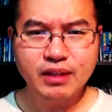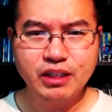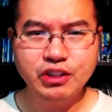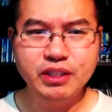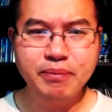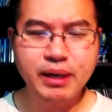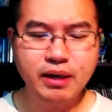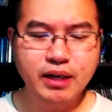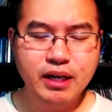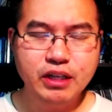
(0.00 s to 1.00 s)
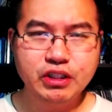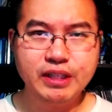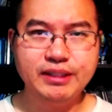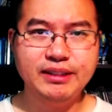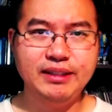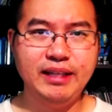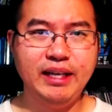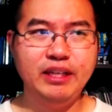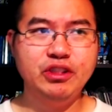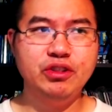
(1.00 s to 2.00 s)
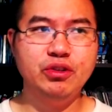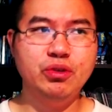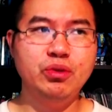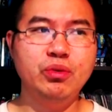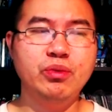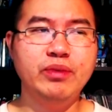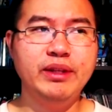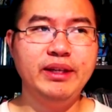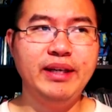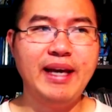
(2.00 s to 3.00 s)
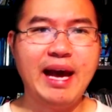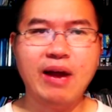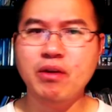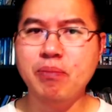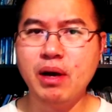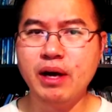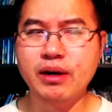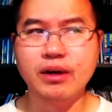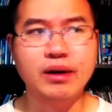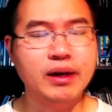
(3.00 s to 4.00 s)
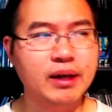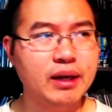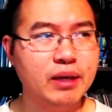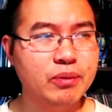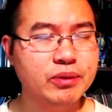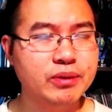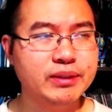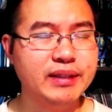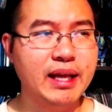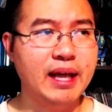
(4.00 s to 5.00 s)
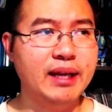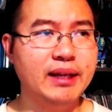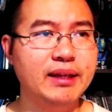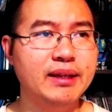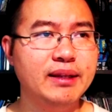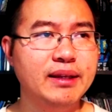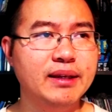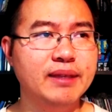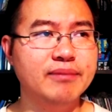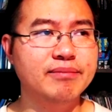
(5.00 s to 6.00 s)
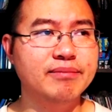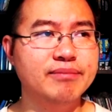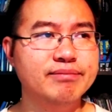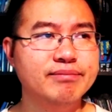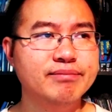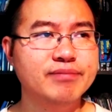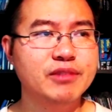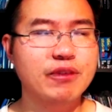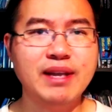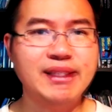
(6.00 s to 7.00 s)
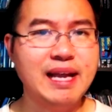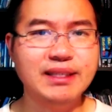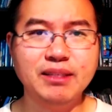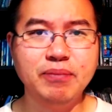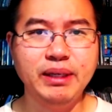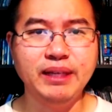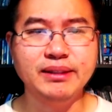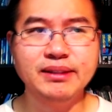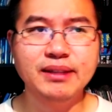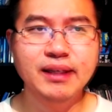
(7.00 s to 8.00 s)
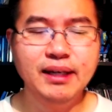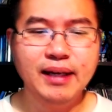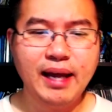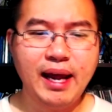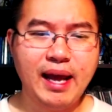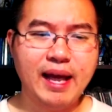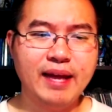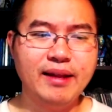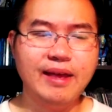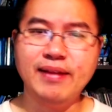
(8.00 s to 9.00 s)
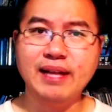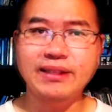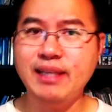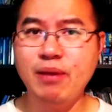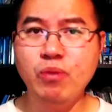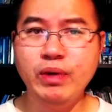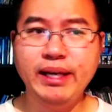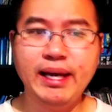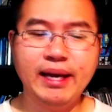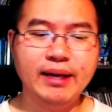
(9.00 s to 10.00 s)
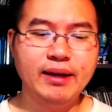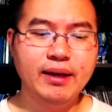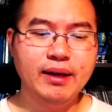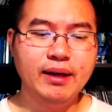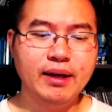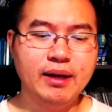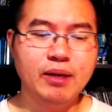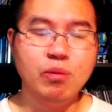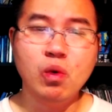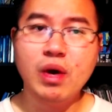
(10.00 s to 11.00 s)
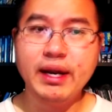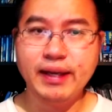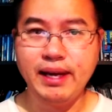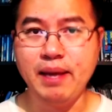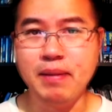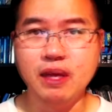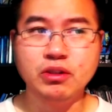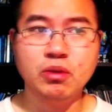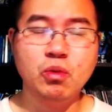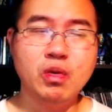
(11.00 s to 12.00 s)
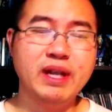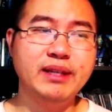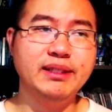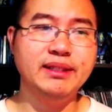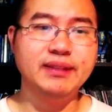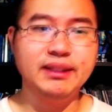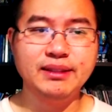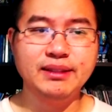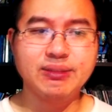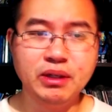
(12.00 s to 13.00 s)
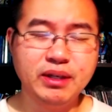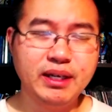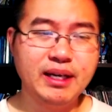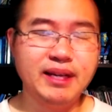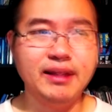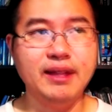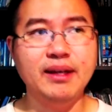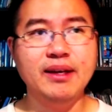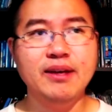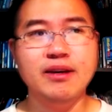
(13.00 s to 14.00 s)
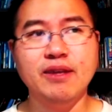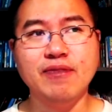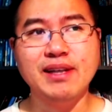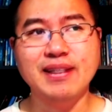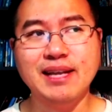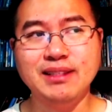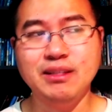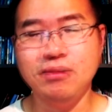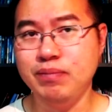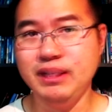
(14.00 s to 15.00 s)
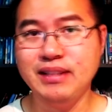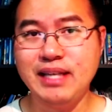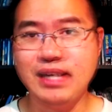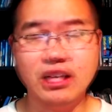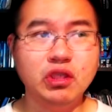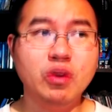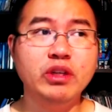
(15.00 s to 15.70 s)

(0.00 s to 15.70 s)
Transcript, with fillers: She compared Justice League to the Harry Potter, uh, what was that? The, the Fantastic Beasts. And at that same weekend, uh, Moana came out. So Moana did 60 million, and then uh, Fantastic Beasts actually only